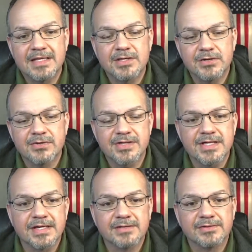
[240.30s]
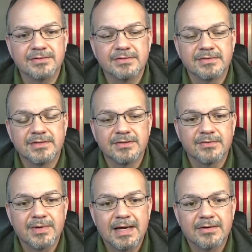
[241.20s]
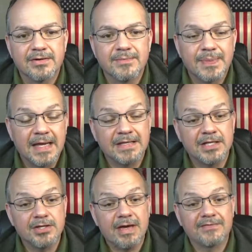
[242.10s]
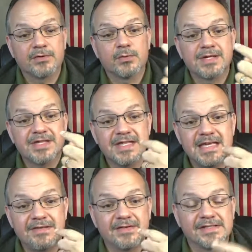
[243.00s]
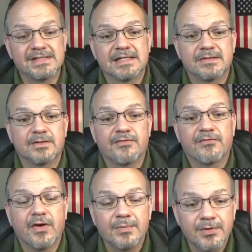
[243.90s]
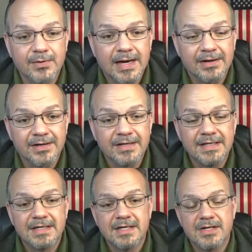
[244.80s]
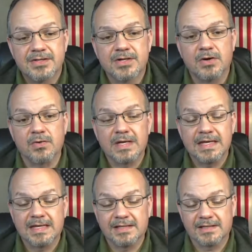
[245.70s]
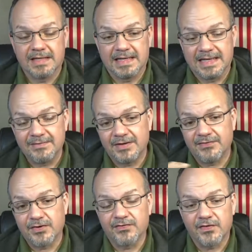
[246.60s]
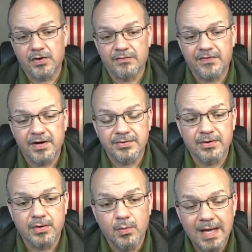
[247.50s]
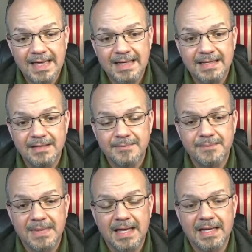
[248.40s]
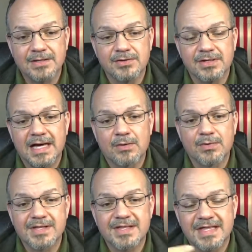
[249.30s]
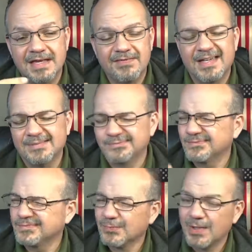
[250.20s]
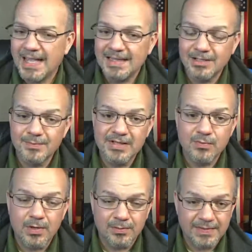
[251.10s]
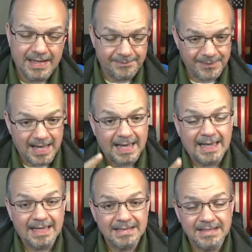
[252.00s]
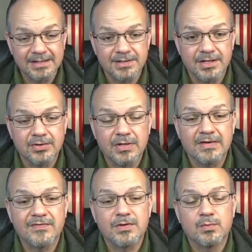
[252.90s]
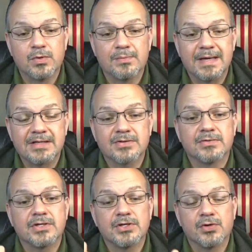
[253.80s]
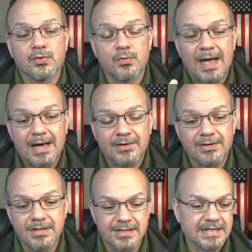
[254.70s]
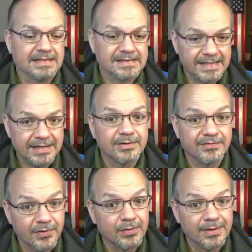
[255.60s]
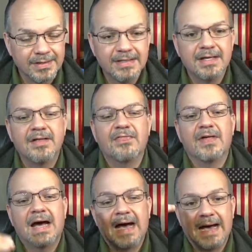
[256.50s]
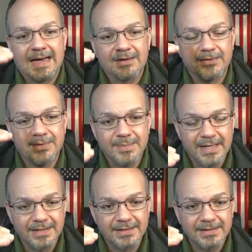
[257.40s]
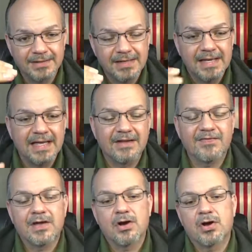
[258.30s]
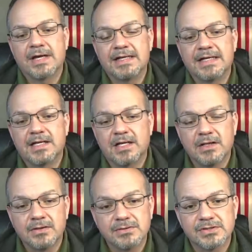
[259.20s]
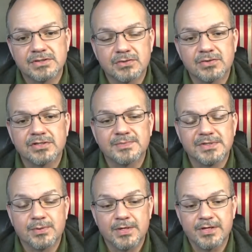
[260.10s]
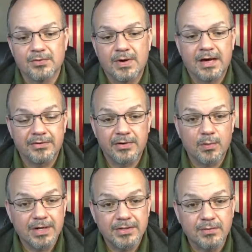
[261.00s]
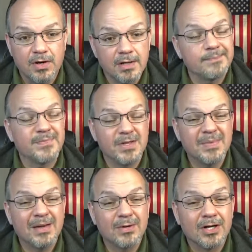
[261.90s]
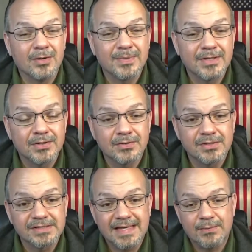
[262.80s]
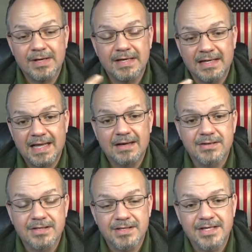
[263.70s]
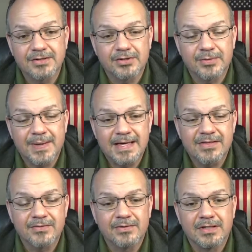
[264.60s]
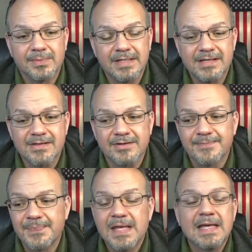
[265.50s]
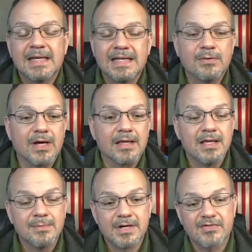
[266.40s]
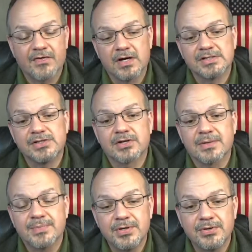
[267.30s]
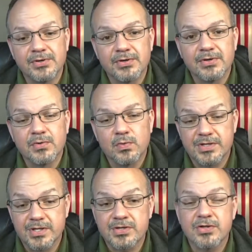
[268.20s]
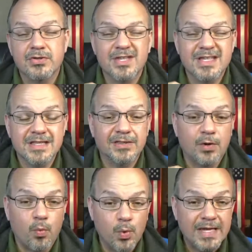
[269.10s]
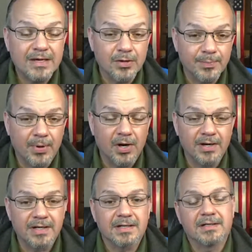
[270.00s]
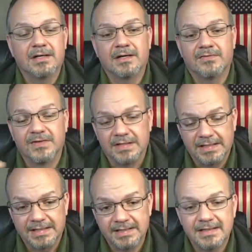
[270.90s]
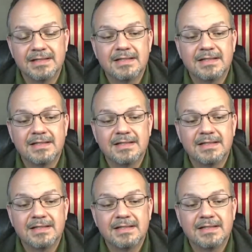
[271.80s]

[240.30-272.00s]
your signal to the router, and then you have to receive a signal from the router. So even if you're farther away and you're not receiving, we can't do much work with that. I can tell you, though, if you will make sure that your router is not sitting on the floor, the higher the better. And if there are any closed doors between your router and where you are, you may want to open the doors. That way it allows the signal to pass through a little bit easier. Anyway, but as far as your computer, which is usually the weaker part of the link,